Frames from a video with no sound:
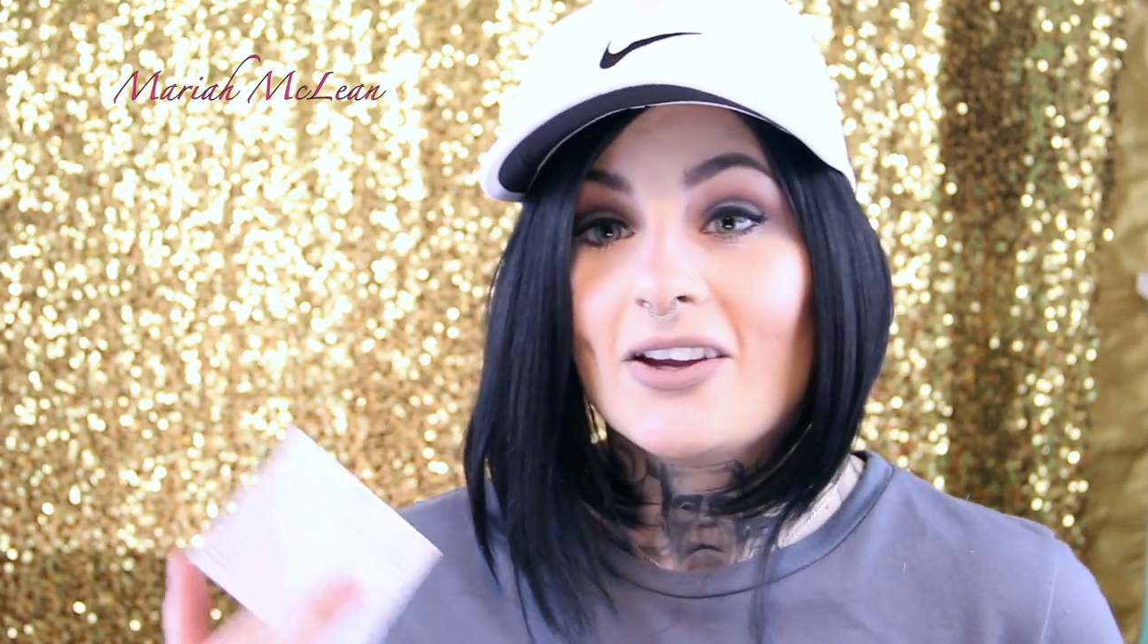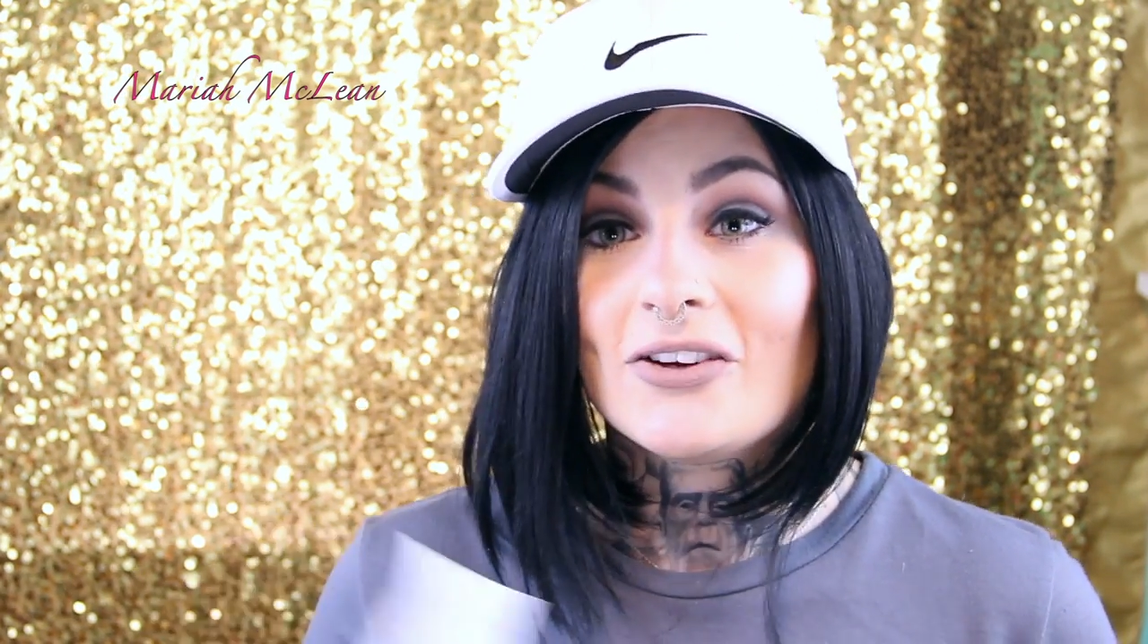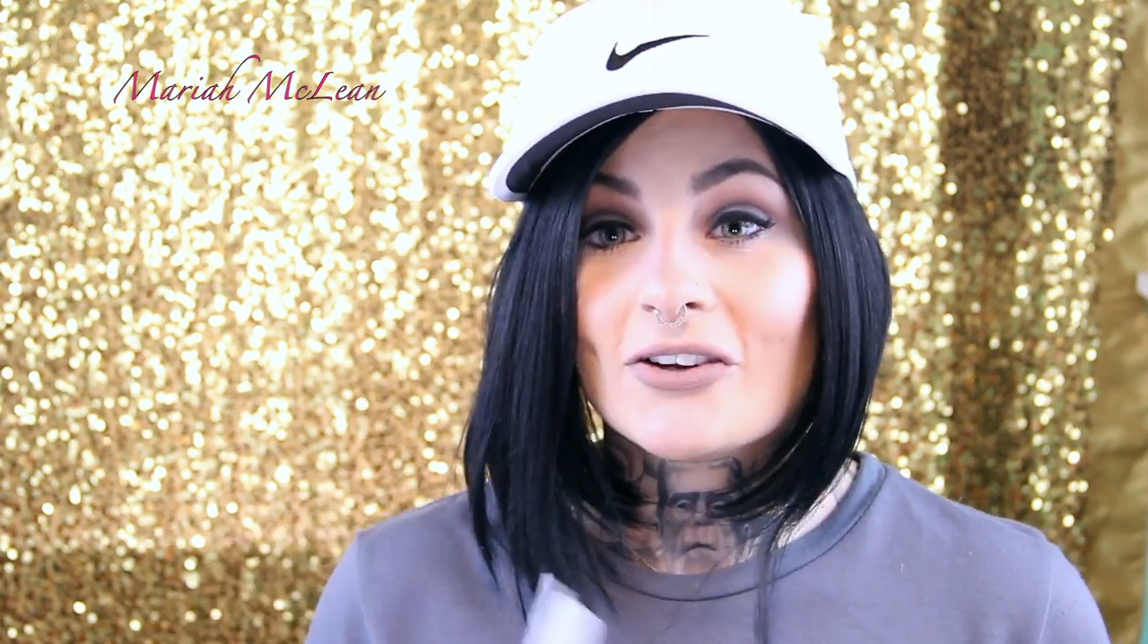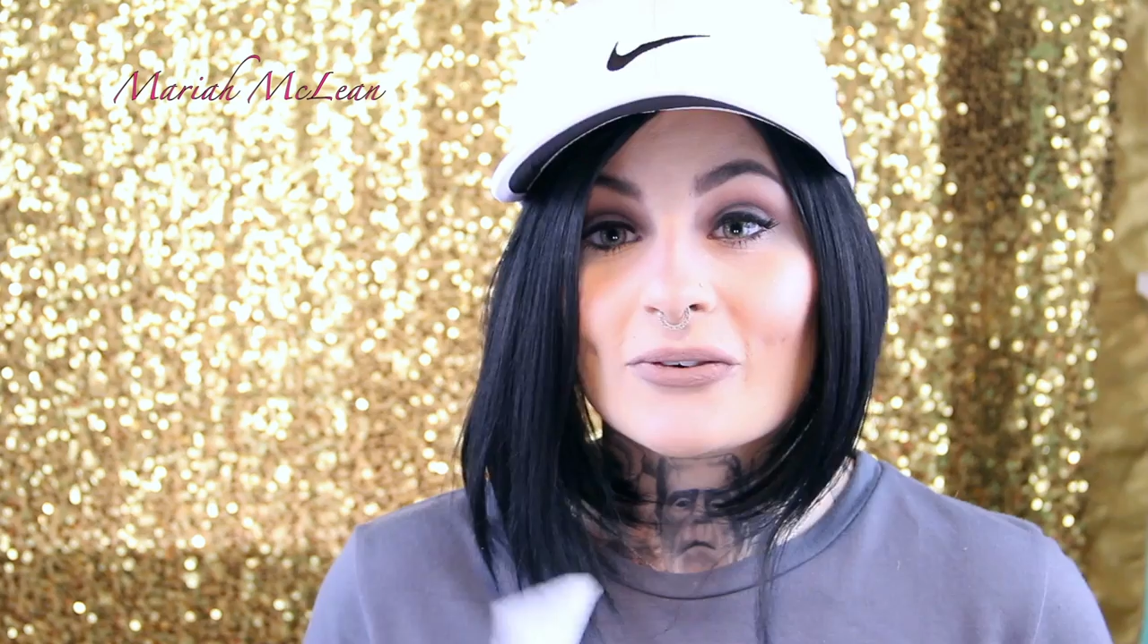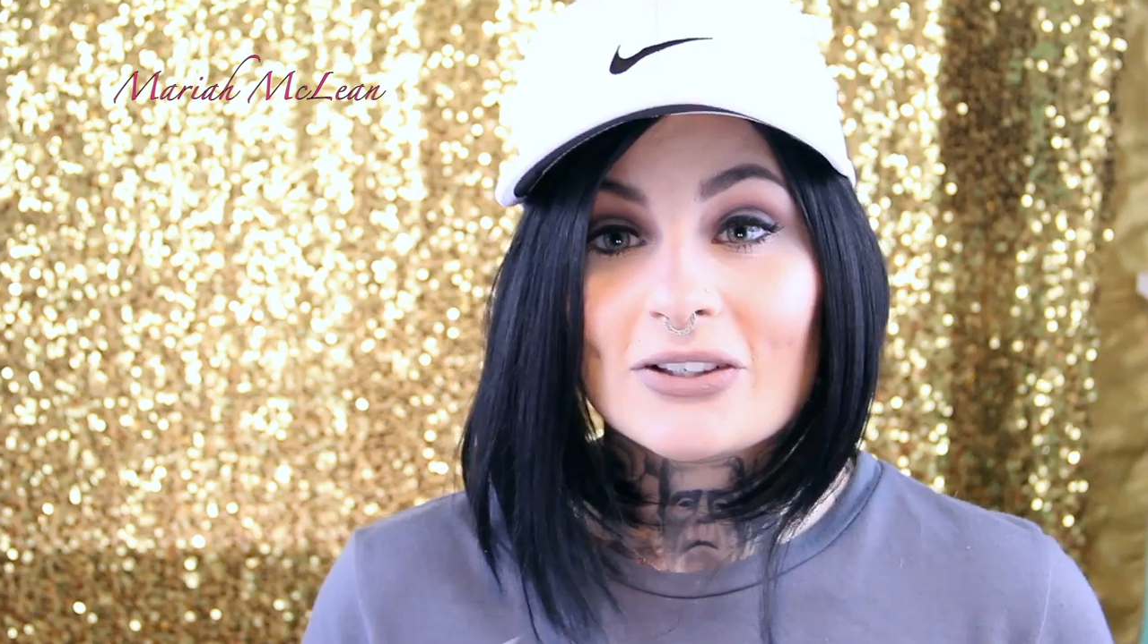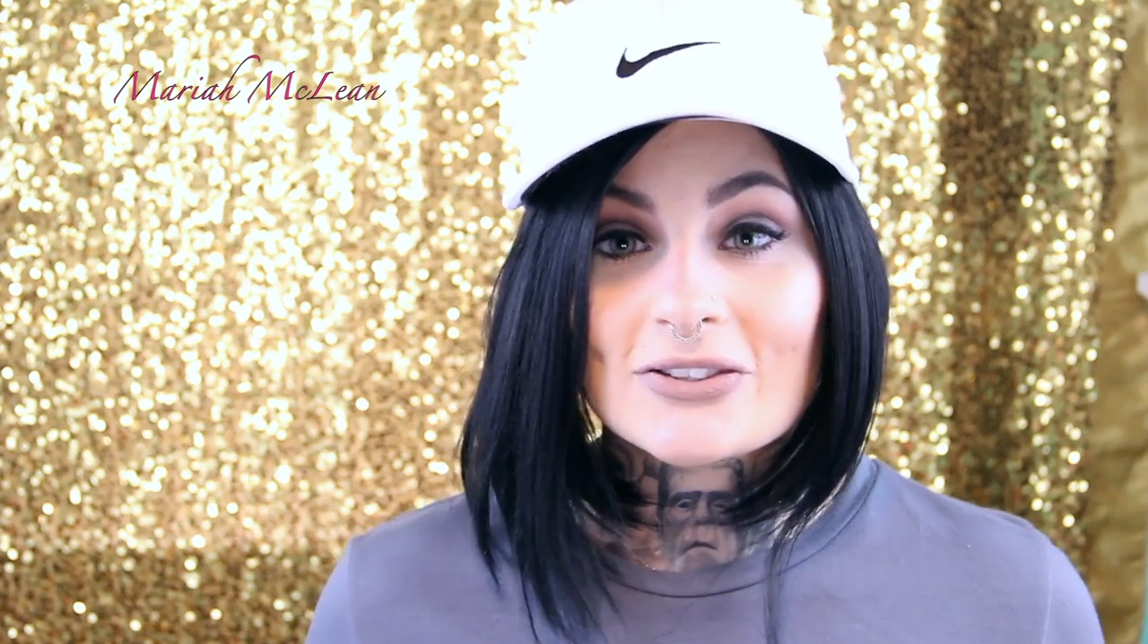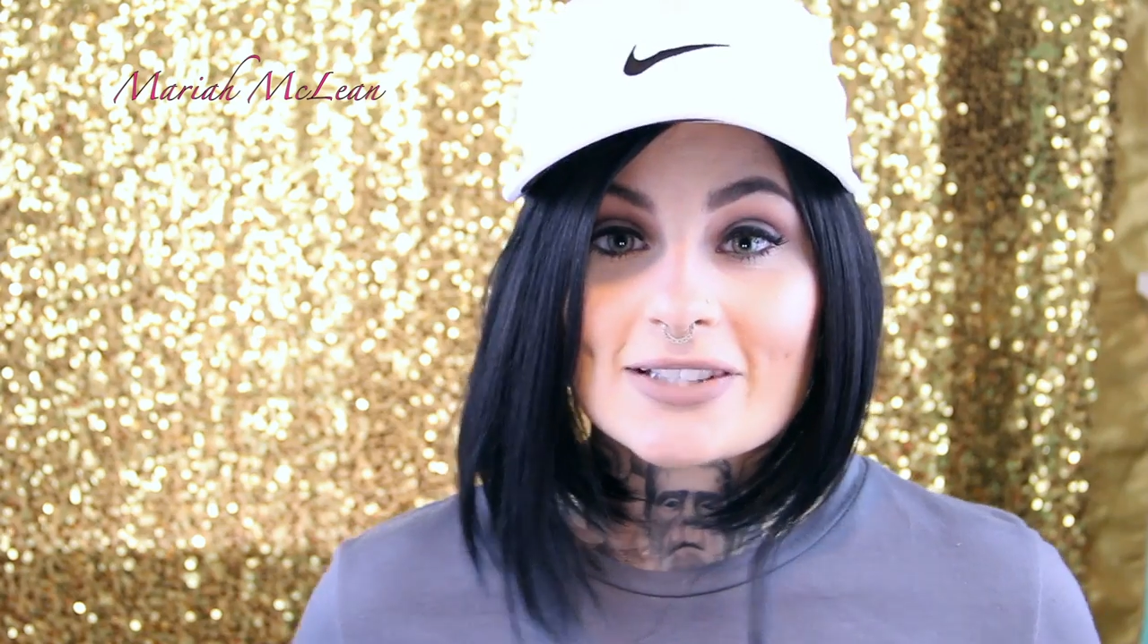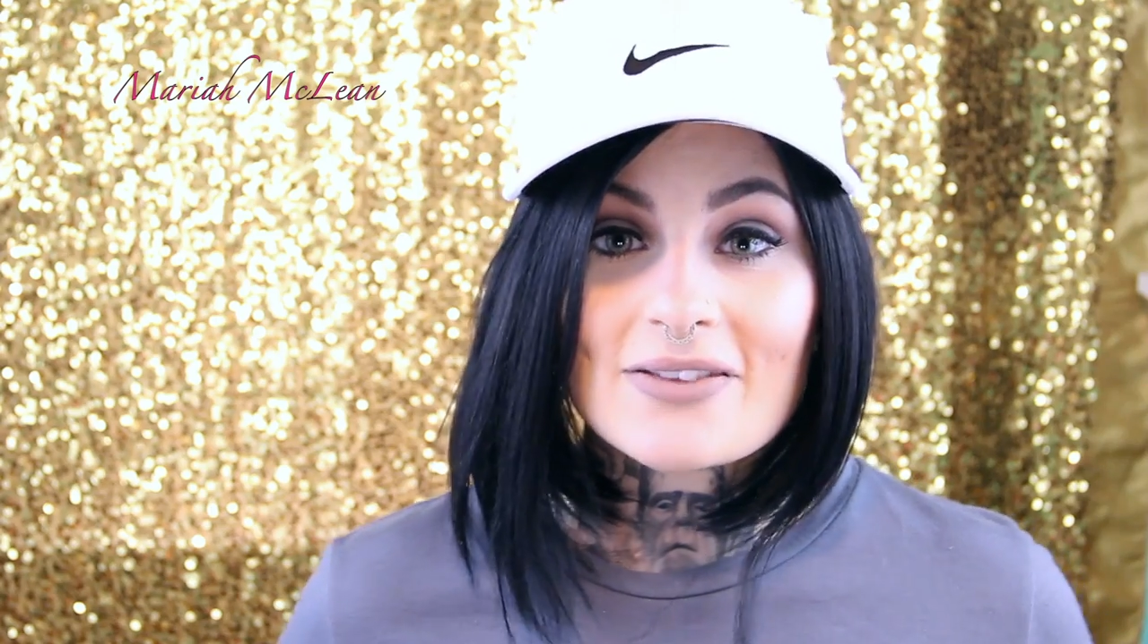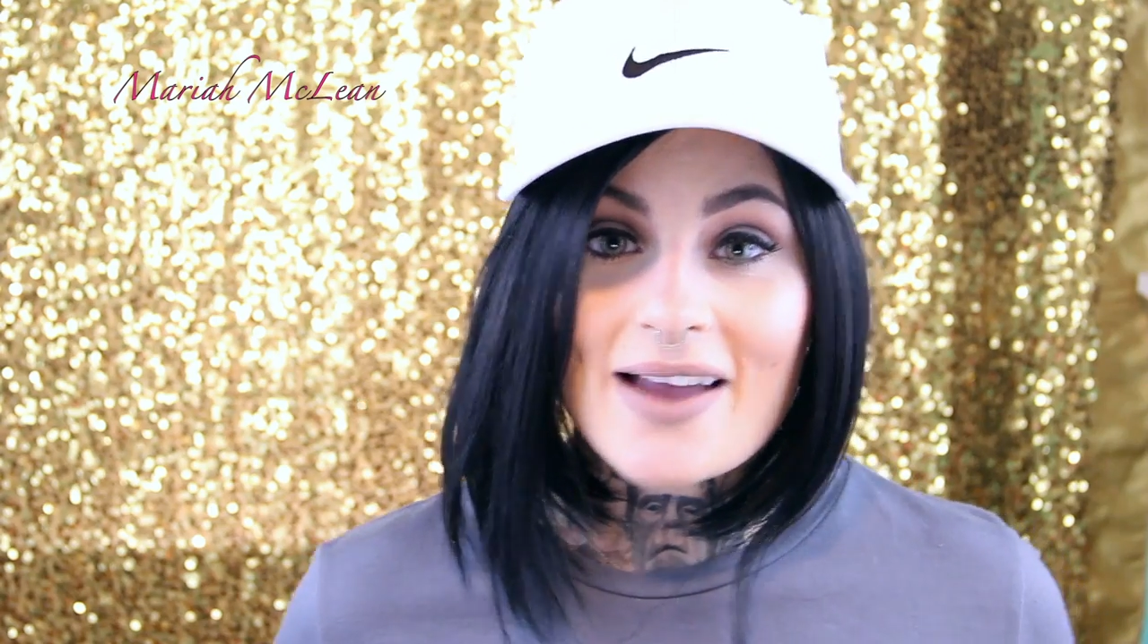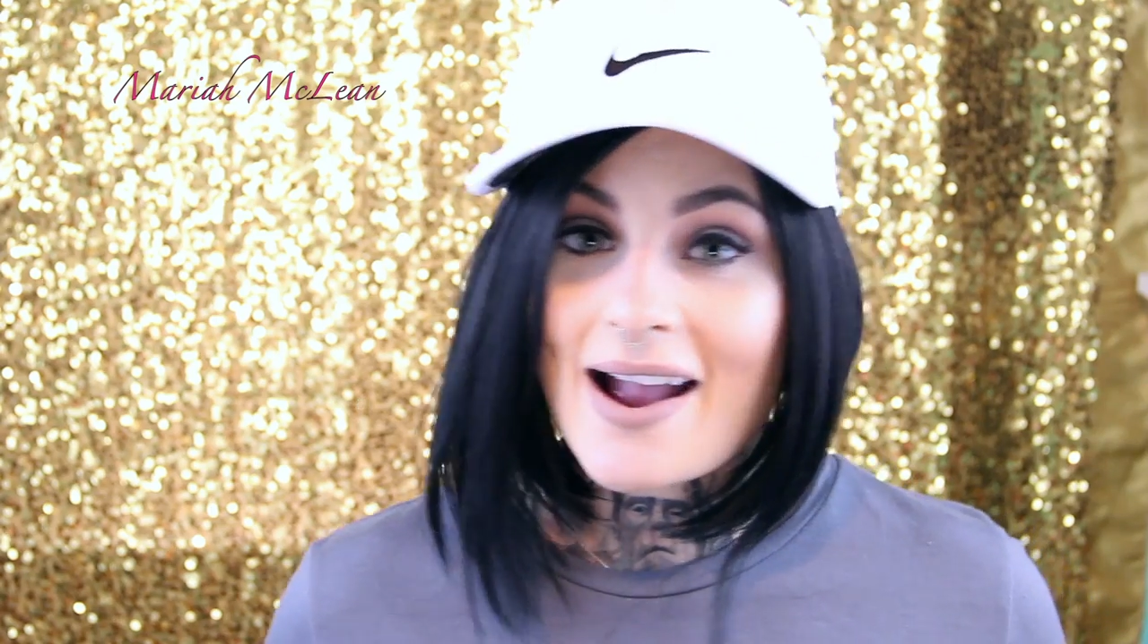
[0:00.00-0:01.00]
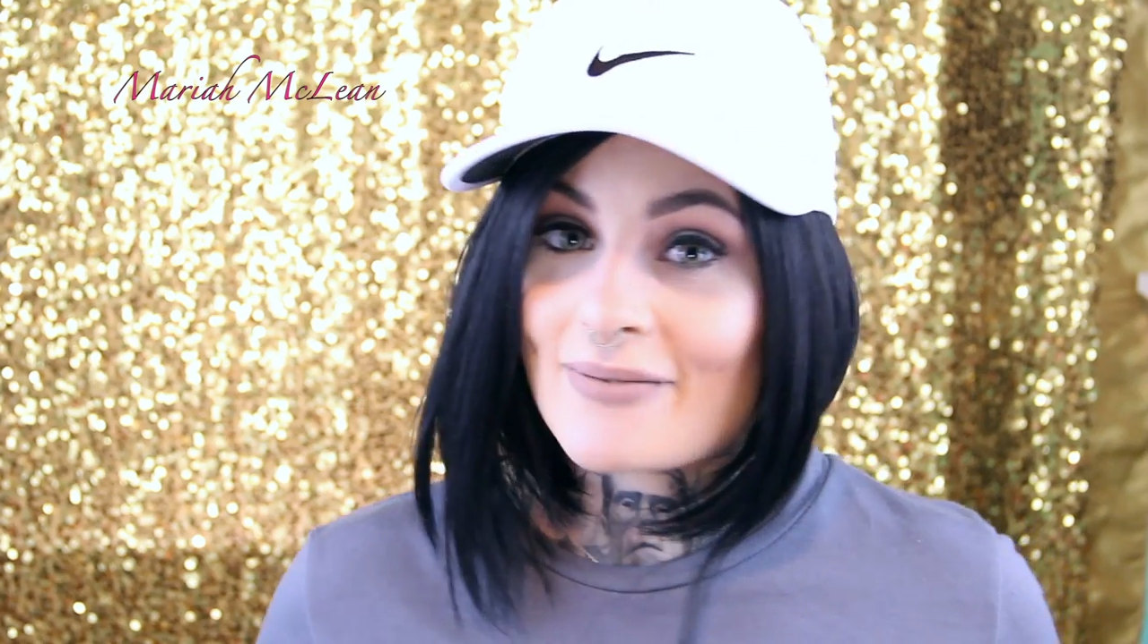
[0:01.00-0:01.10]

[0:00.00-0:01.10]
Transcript: you know, when you said that,